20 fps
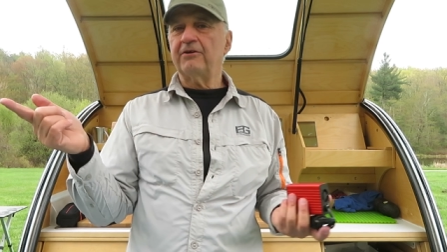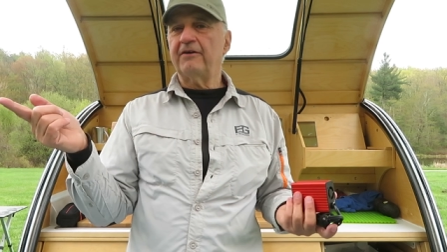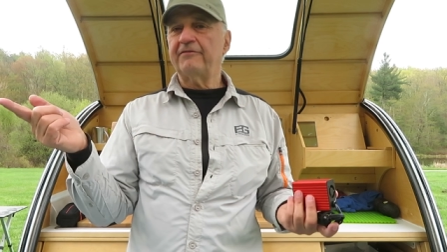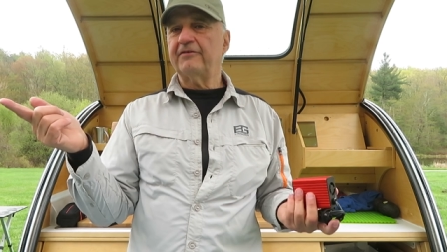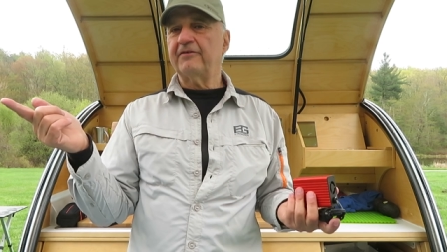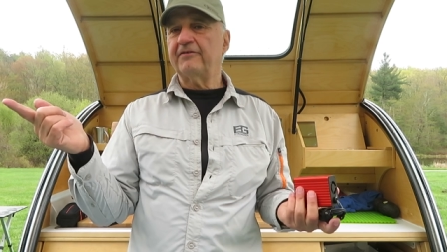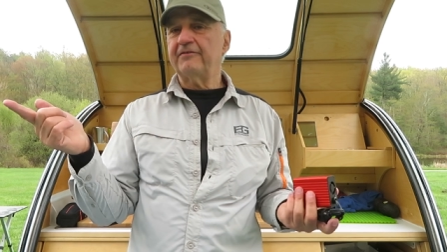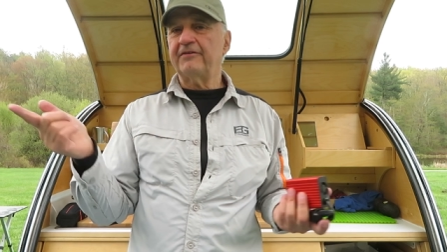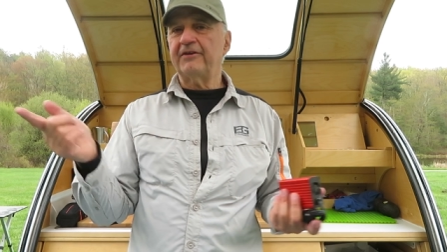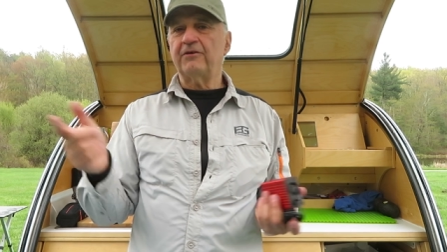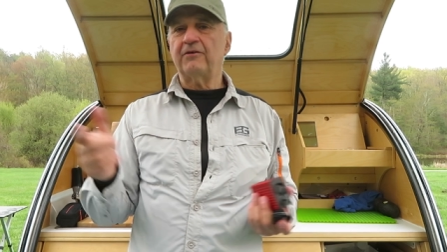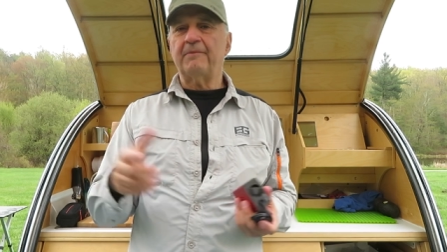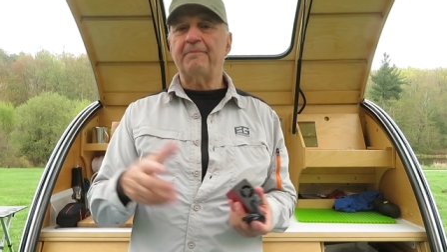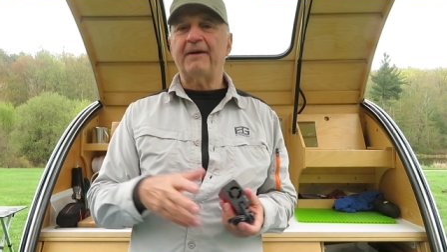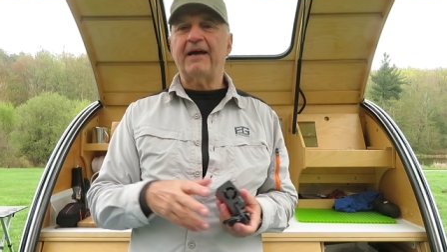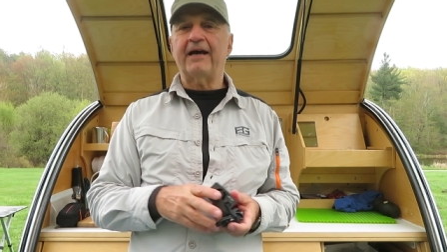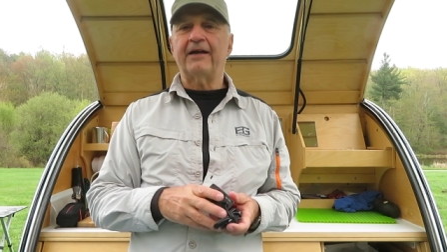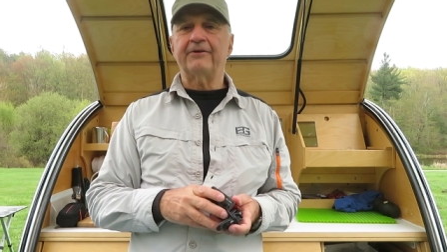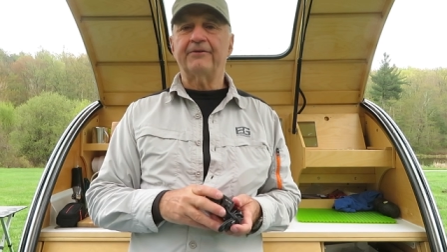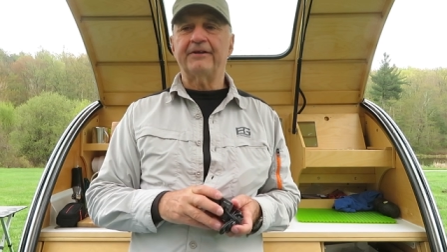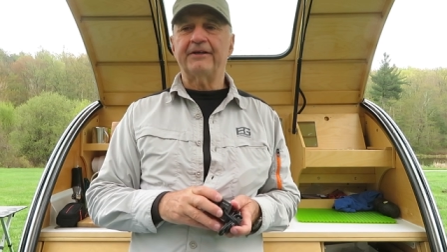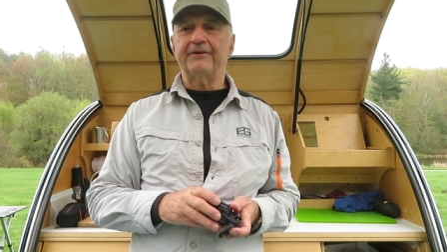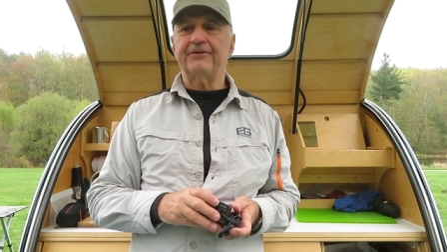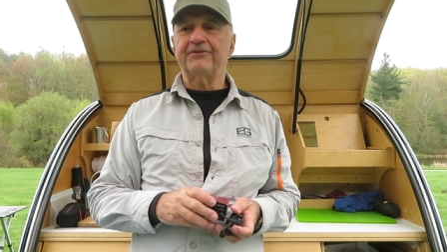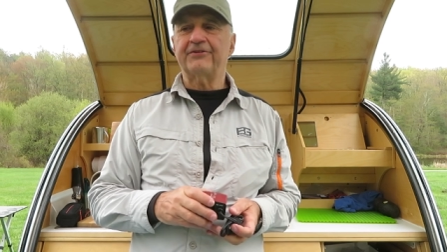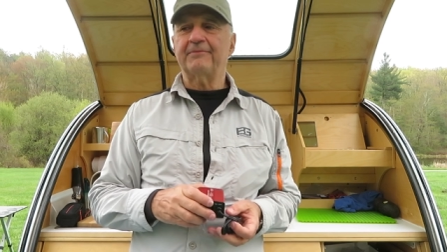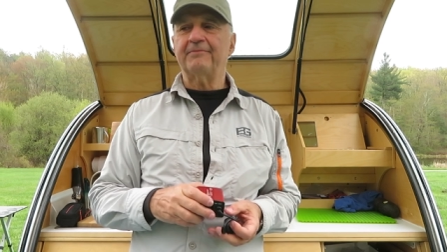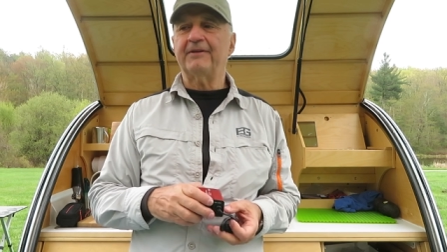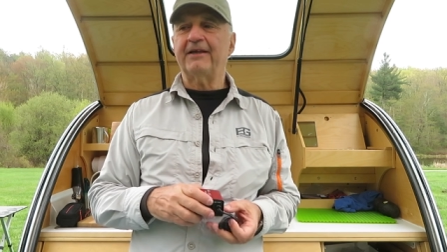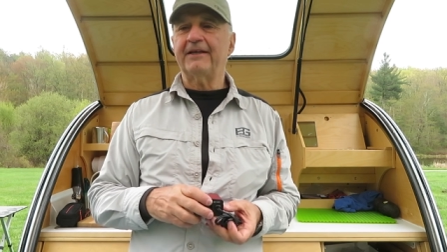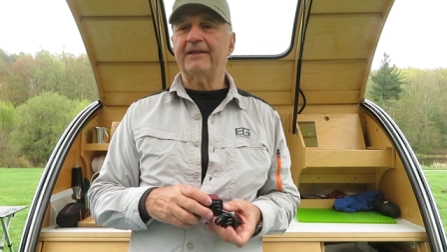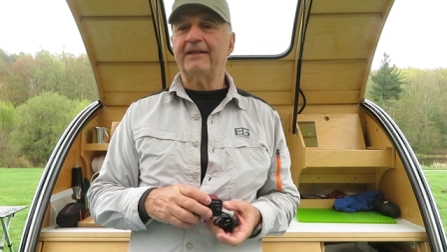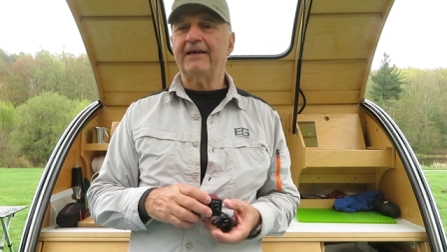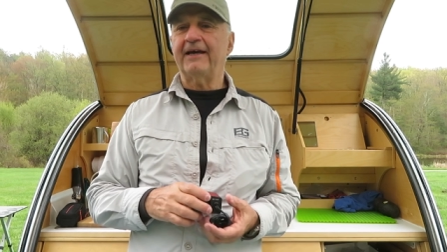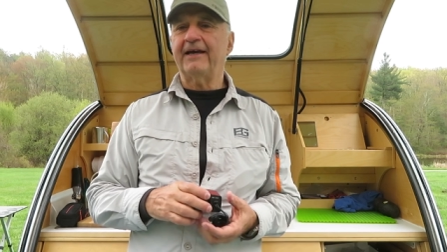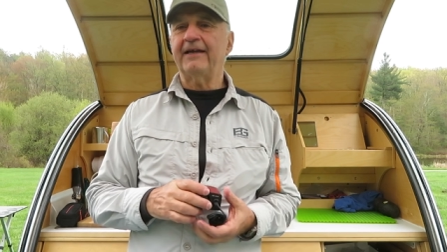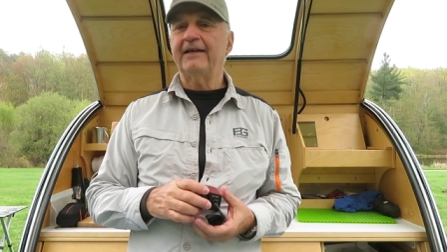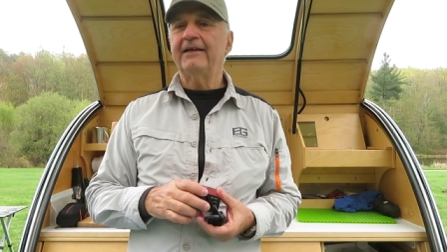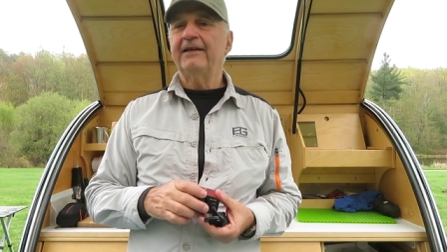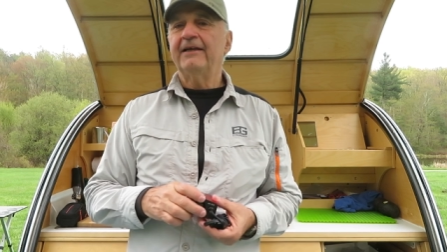off of, you know, a battery or something like
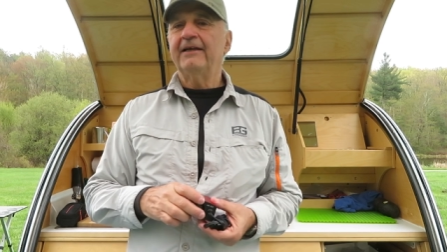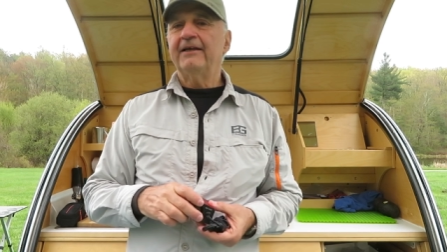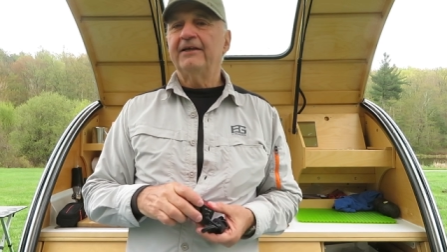that.